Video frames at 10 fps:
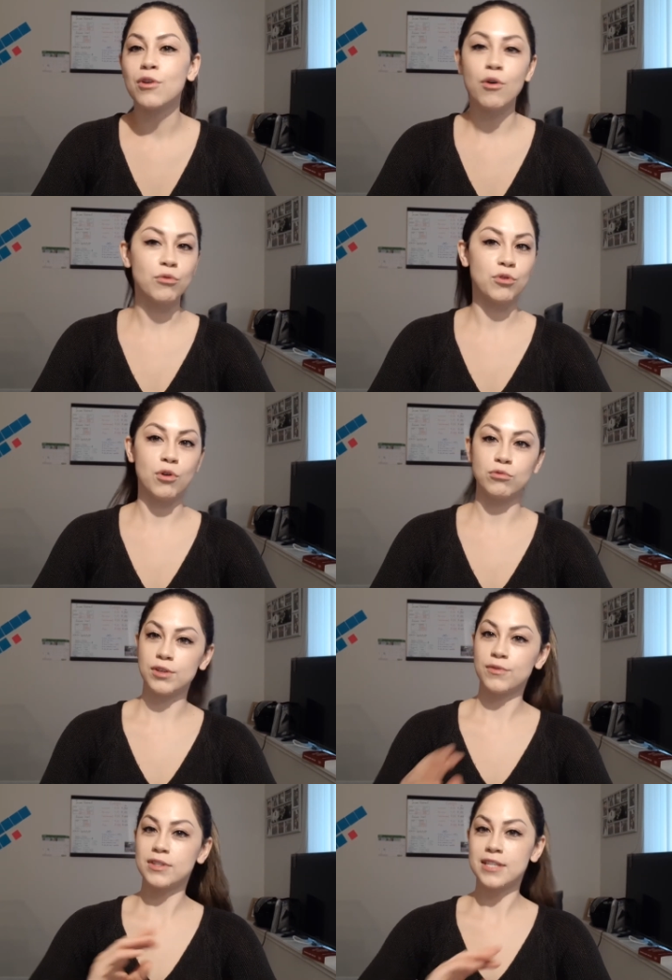to own their own
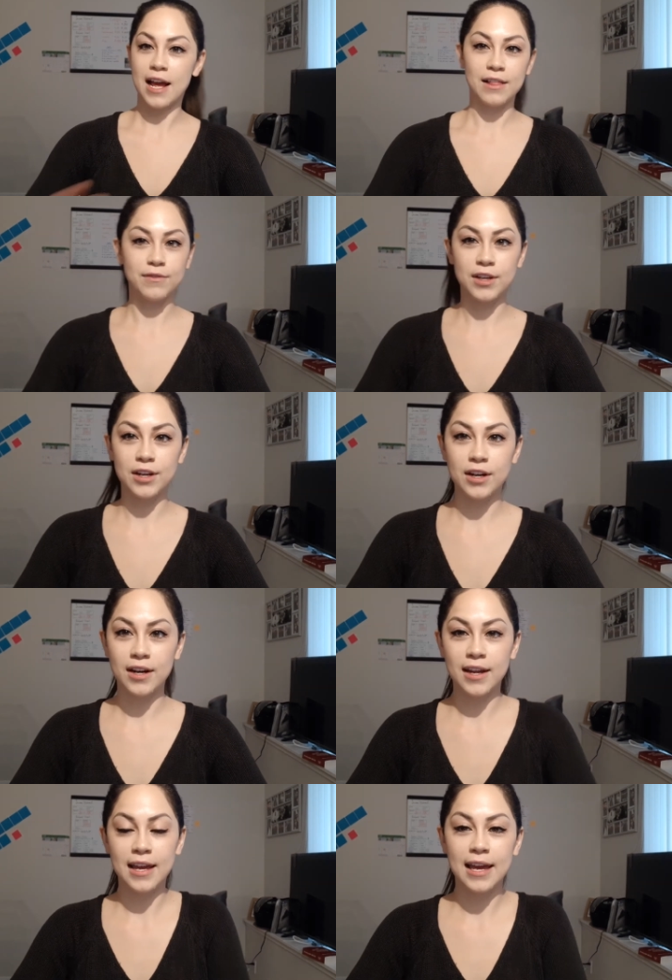different style of gear.
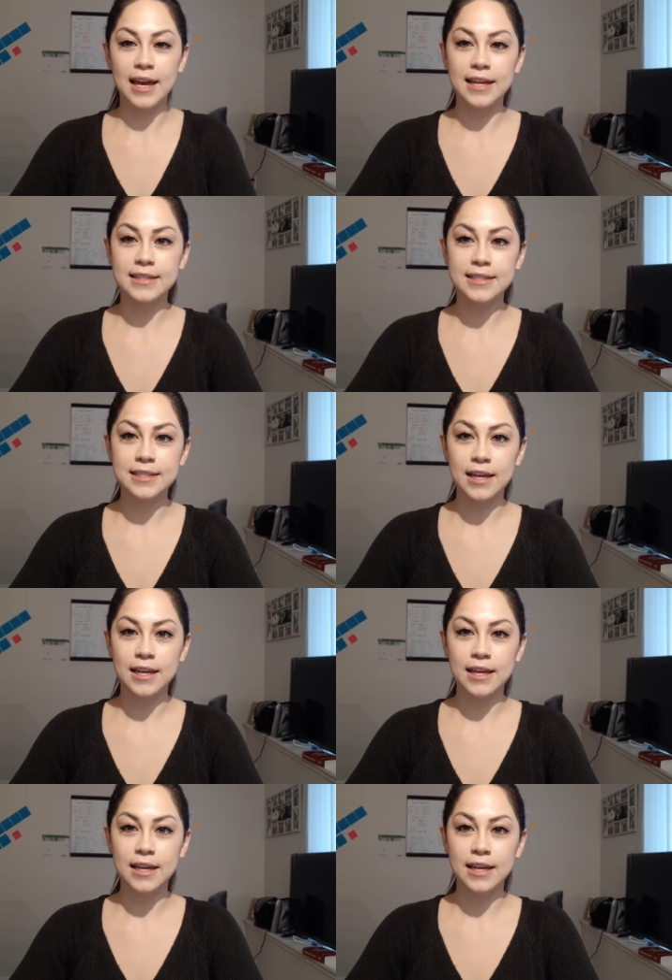And